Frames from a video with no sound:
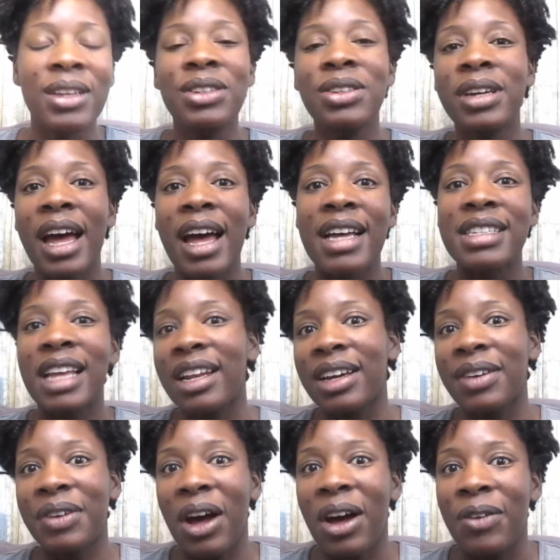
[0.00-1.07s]
You guys, I
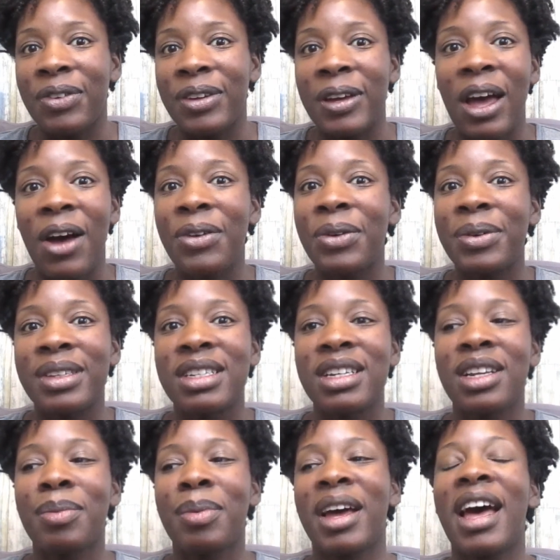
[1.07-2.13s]
love coffee. I don't know what to
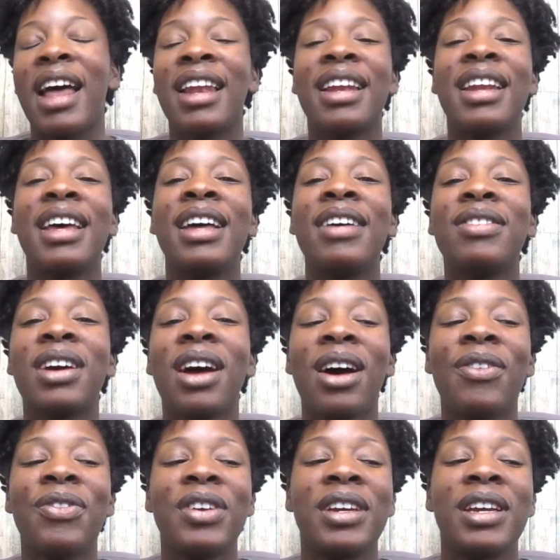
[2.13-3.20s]
tell anybody. I love
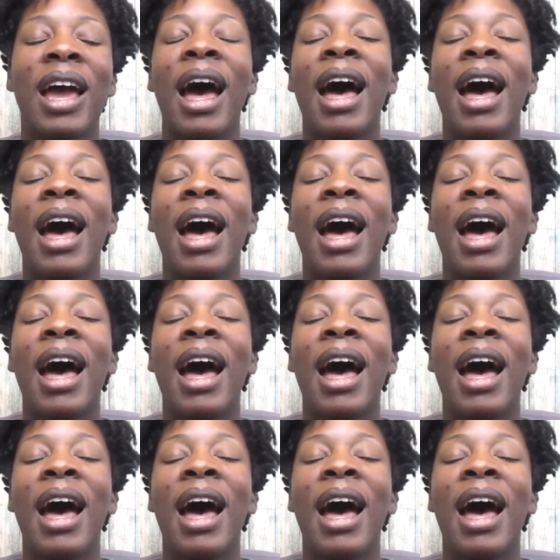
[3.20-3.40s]
coffee.